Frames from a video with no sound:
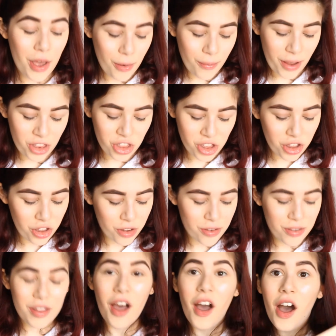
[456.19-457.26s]
when she
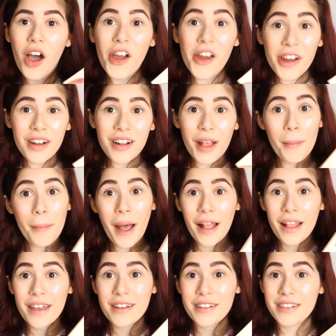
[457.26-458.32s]
used her own
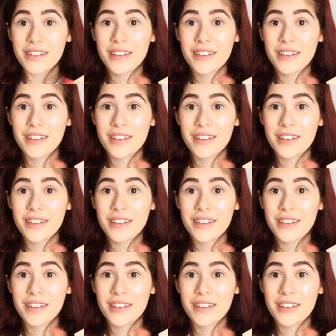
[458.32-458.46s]
palette,